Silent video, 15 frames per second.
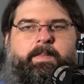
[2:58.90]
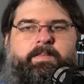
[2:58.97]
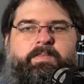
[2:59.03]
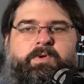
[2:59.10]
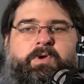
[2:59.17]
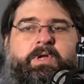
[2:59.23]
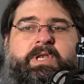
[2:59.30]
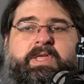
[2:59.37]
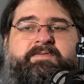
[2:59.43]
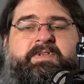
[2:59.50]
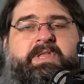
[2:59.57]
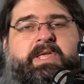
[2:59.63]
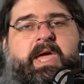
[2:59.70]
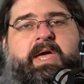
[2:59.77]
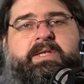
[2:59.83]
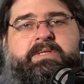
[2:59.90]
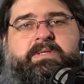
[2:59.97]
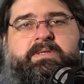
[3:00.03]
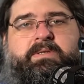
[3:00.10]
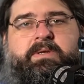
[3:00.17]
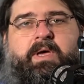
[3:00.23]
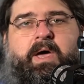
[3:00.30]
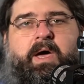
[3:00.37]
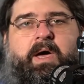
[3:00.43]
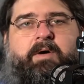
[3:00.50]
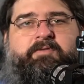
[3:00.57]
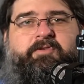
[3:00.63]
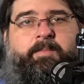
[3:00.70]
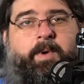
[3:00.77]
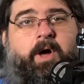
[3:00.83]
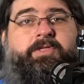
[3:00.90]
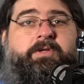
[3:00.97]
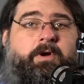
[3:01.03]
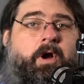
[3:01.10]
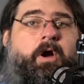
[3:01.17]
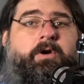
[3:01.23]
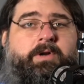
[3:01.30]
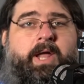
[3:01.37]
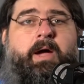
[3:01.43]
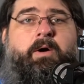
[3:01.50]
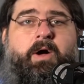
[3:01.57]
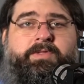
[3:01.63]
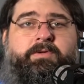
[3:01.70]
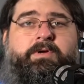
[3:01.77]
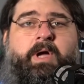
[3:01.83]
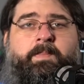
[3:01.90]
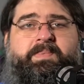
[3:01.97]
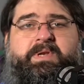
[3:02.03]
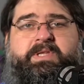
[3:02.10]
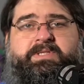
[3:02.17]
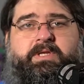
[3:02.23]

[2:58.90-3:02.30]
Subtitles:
You can even get there are now other companies